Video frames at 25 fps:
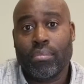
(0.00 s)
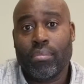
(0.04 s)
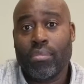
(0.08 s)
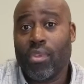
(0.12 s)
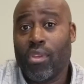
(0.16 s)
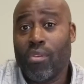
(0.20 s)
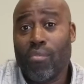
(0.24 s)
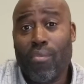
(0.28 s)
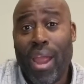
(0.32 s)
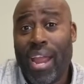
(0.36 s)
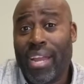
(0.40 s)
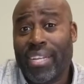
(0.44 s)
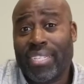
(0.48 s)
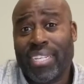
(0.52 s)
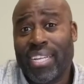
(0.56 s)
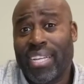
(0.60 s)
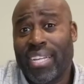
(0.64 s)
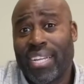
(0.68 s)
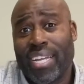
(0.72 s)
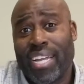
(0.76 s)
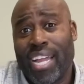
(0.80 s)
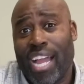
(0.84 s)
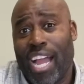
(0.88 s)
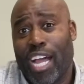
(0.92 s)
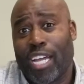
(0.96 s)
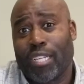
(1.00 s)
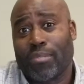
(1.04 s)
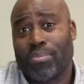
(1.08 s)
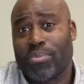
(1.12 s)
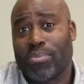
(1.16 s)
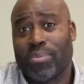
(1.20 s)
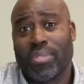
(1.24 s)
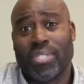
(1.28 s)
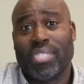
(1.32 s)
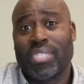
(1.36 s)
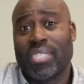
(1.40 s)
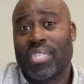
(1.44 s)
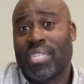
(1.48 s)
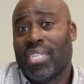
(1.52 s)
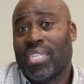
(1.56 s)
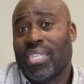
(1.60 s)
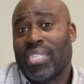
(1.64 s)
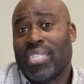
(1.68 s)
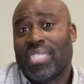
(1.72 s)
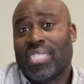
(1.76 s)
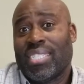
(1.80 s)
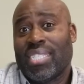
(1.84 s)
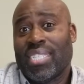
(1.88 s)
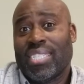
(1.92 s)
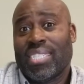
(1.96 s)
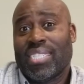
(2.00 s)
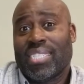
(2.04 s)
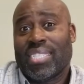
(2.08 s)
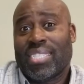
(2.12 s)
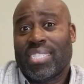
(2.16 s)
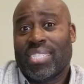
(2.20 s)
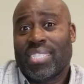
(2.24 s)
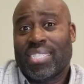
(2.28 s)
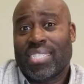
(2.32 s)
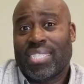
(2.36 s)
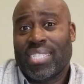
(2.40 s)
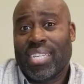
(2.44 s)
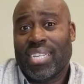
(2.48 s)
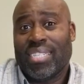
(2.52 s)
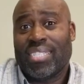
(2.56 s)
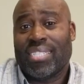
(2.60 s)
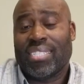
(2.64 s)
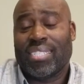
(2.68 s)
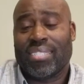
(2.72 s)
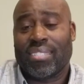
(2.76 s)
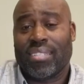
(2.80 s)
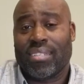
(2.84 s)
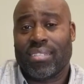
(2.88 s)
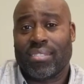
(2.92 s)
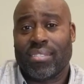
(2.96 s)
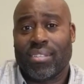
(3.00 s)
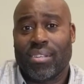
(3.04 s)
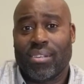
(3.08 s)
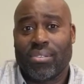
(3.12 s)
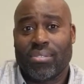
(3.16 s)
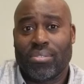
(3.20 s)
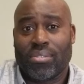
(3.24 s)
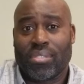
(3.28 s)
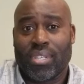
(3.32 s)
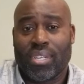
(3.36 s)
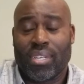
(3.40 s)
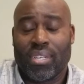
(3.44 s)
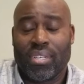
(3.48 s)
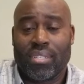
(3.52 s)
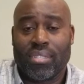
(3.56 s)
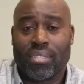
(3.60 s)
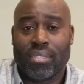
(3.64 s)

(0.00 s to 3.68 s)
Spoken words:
Right there in the gospel when Jesus teaches us those things.